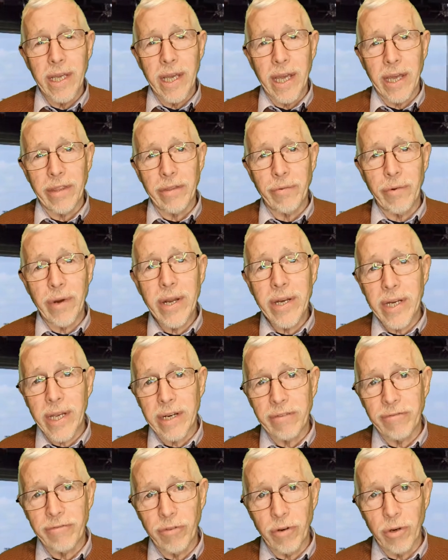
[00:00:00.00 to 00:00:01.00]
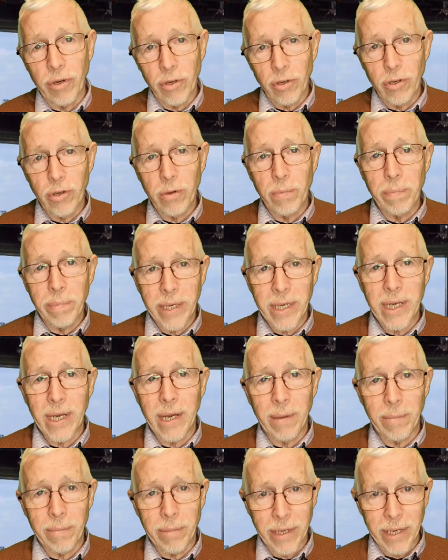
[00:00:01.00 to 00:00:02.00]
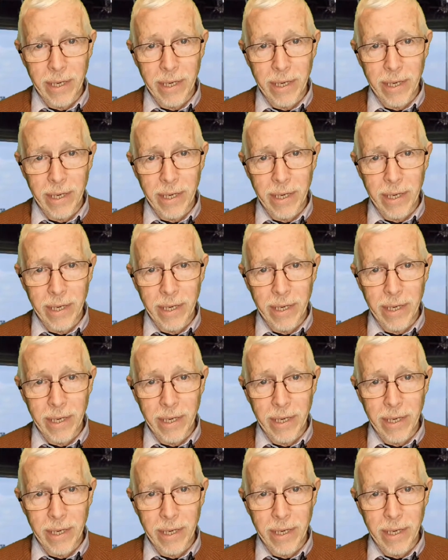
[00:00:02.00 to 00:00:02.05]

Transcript: And the radiator foil you could pick up